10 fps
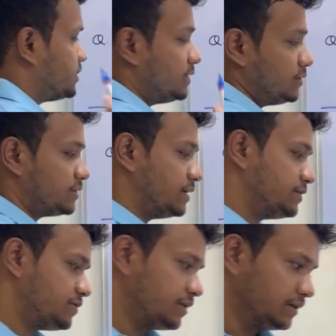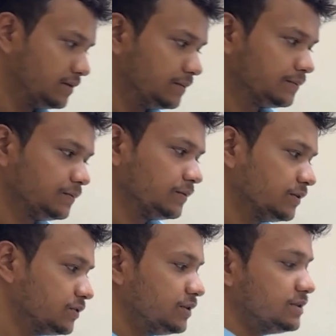isosceles triangle.
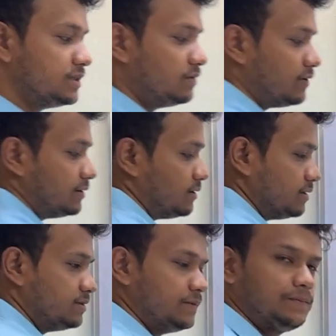So this is our final answer.